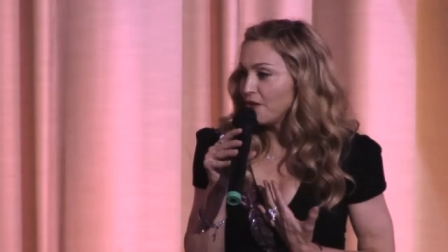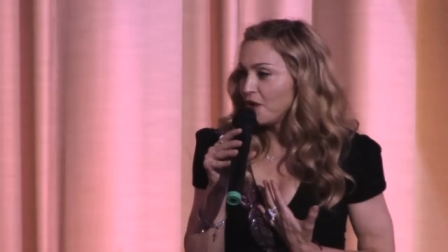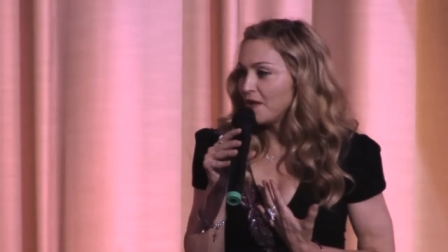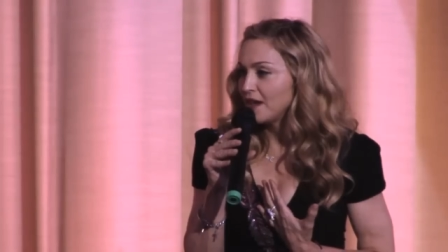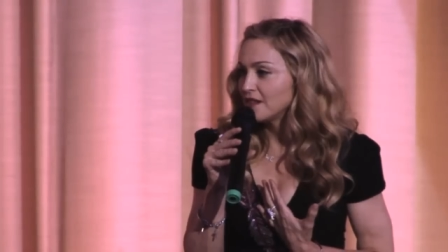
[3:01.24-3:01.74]

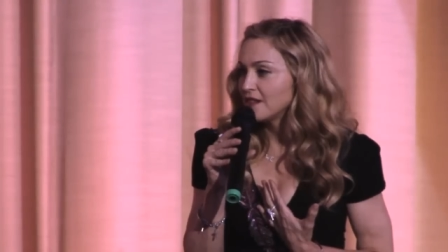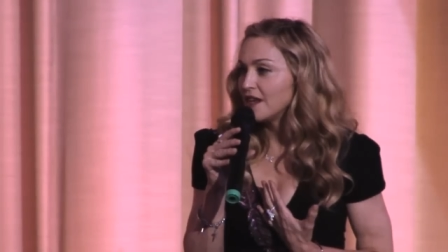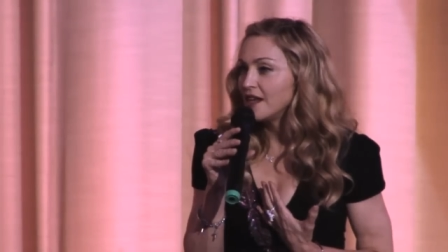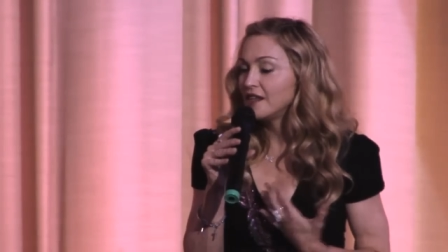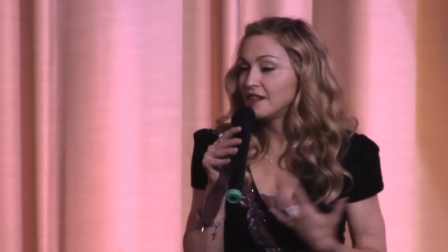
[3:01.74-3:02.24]
romance.
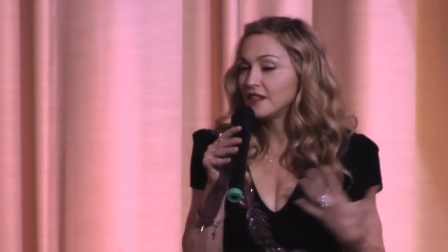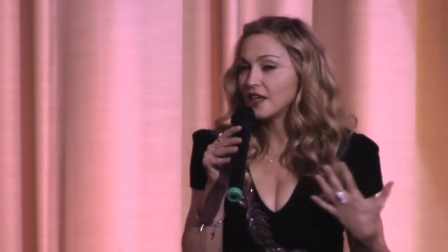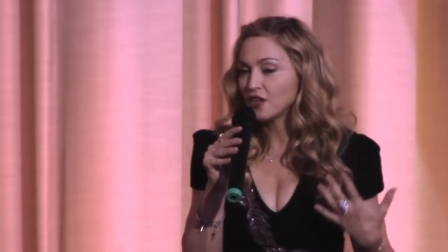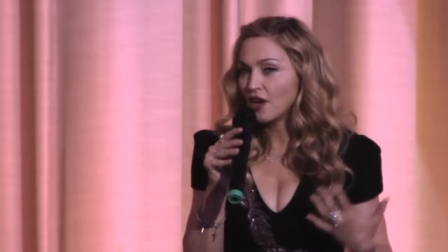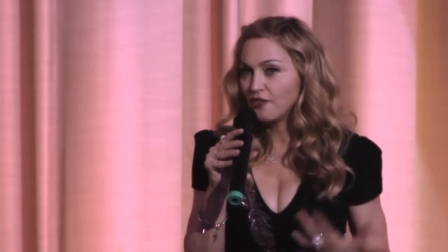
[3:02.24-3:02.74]
And in the
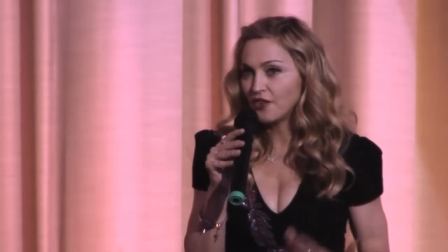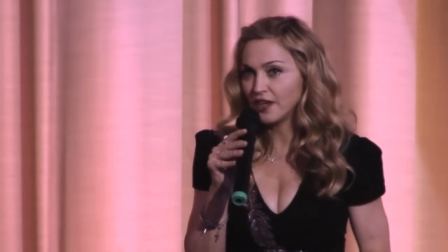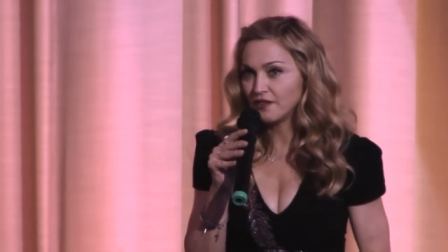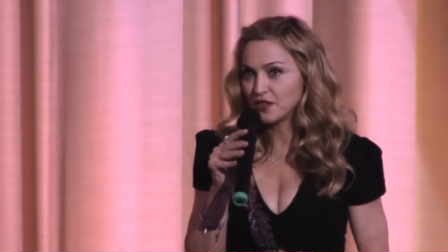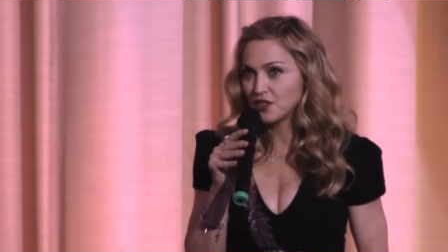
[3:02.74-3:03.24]

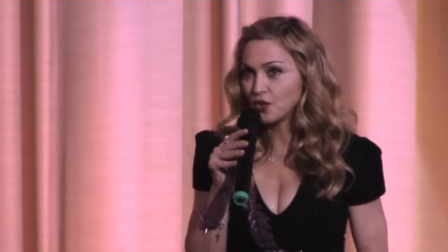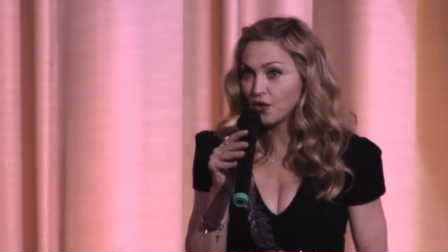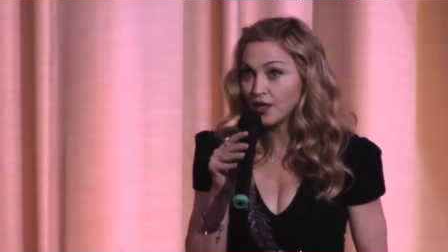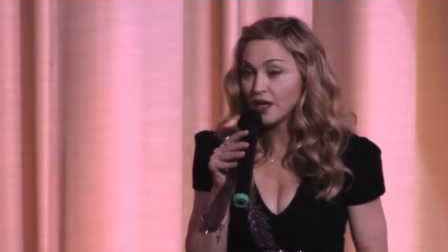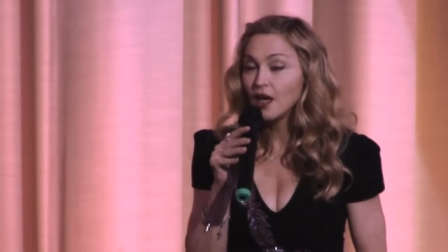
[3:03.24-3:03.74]
uncovering of the
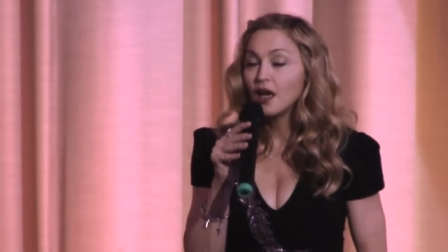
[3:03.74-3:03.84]
story,